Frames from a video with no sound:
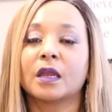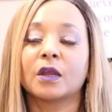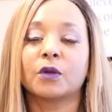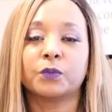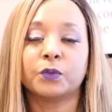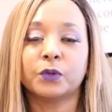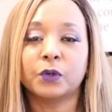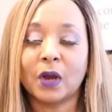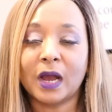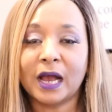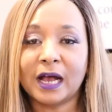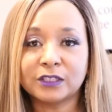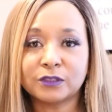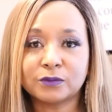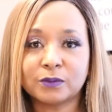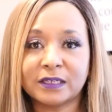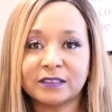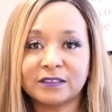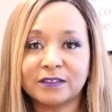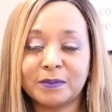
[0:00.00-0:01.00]
Real
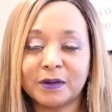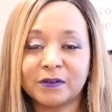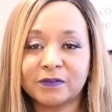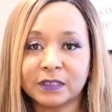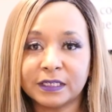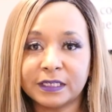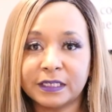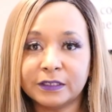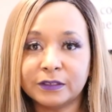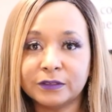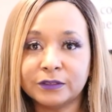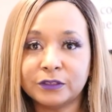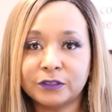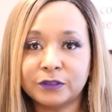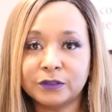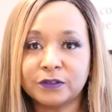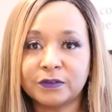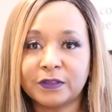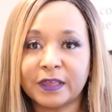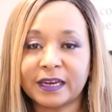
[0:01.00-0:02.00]
Housewives of Beverly Hills
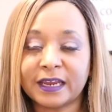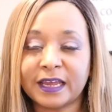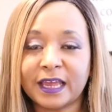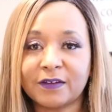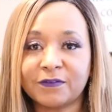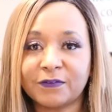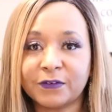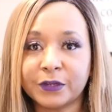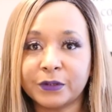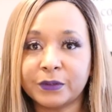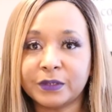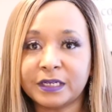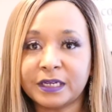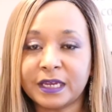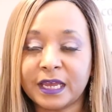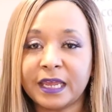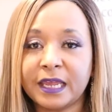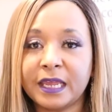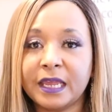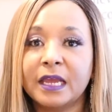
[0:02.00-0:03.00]
news that I have for you
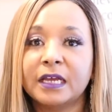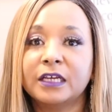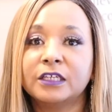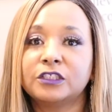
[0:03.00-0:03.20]
today.